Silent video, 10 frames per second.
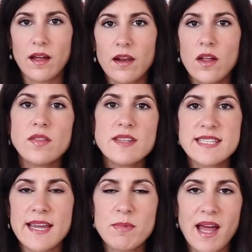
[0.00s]
Along the
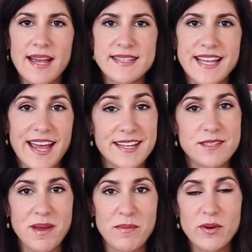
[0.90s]
same lines
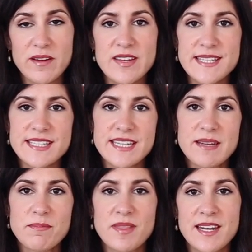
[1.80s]
as my previous
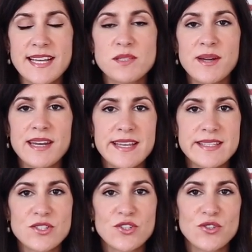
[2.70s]
tip, the next one
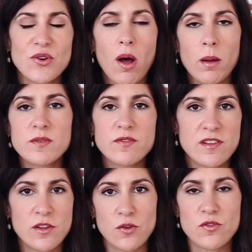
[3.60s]
is to opt
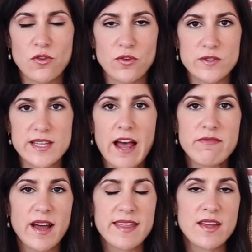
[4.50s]
for neutrals.
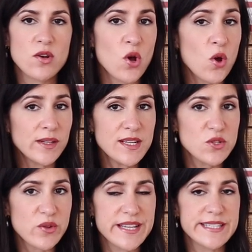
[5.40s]
I find that not only
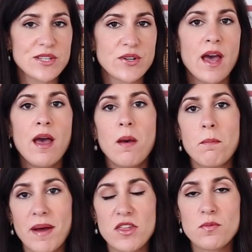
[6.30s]
do these look
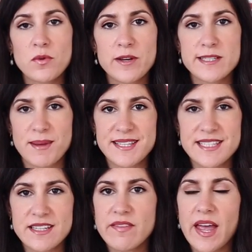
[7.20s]
much more
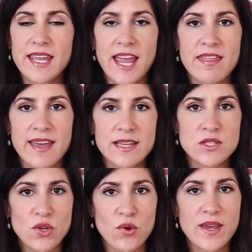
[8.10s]
expensive, again, they are
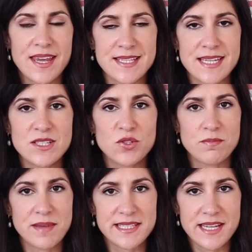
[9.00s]
so easy to
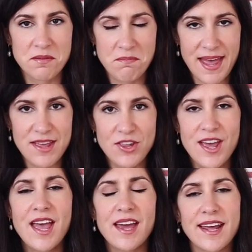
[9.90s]
mix and match.
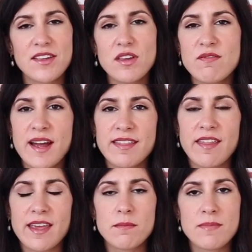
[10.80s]
And I actually find
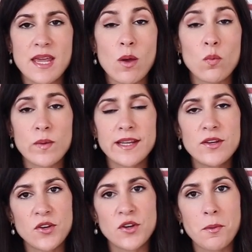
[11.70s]
that they can be a
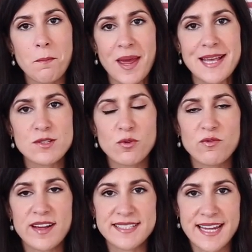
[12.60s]
really good base or
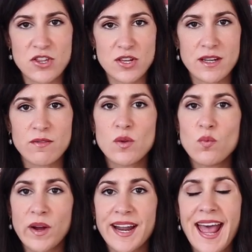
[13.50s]
foundation if you
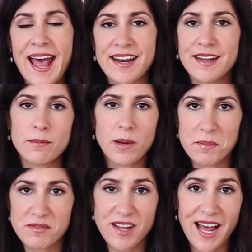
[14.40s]
want to add in a
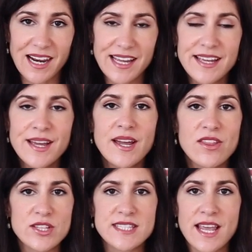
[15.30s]
pop of color.
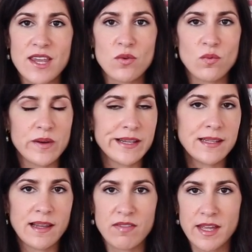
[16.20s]
Just say you
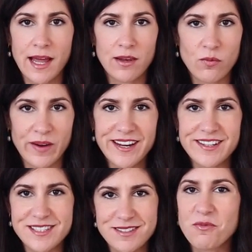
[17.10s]
really love the color red.
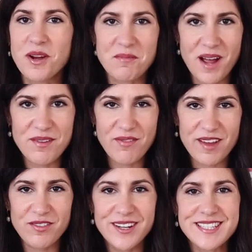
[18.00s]
It's one of my
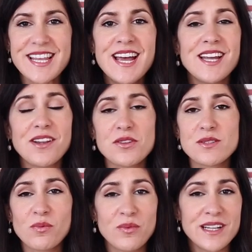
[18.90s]
favorites. It
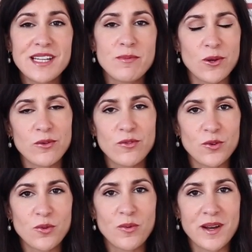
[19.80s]
looks really
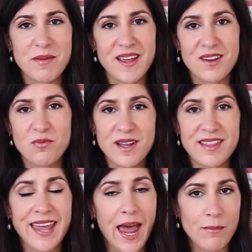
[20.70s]
beautiful when paired
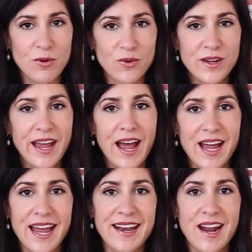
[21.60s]
with uh,
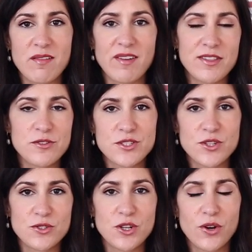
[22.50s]
and I find those
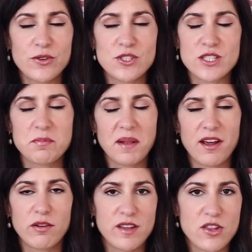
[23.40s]
two tones just
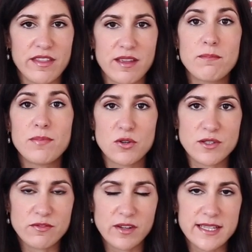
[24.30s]
play off each other
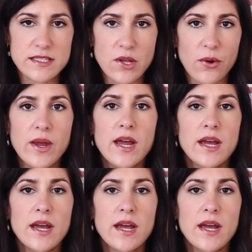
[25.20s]
beautifully so